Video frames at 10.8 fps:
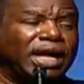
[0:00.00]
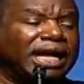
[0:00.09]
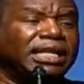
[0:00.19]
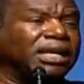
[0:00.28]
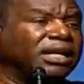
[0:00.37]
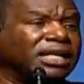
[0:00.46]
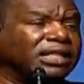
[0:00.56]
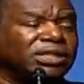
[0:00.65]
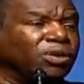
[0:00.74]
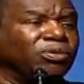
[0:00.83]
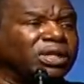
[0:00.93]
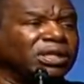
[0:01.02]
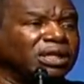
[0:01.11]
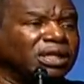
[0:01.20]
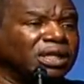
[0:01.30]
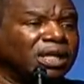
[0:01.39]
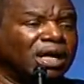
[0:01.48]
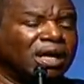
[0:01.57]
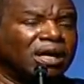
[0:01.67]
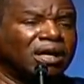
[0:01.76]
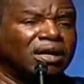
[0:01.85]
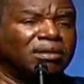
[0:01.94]
Ain't none of us no
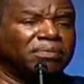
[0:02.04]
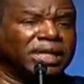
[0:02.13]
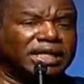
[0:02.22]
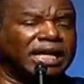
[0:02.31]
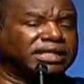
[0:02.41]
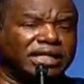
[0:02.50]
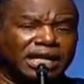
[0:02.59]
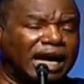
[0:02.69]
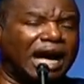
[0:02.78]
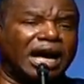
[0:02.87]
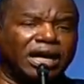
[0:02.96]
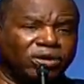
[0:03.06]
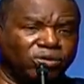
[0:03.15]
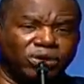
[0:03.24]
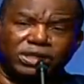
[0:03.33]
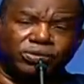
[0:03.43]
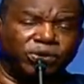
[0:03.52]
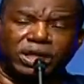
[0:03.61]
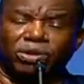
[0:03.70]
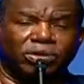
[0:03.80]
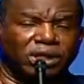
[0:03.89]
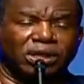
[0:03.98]
good. But there's a God who is
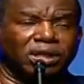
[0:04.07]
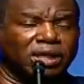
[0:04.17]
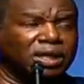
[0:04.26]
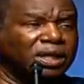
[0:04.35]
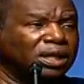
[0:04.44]
real good.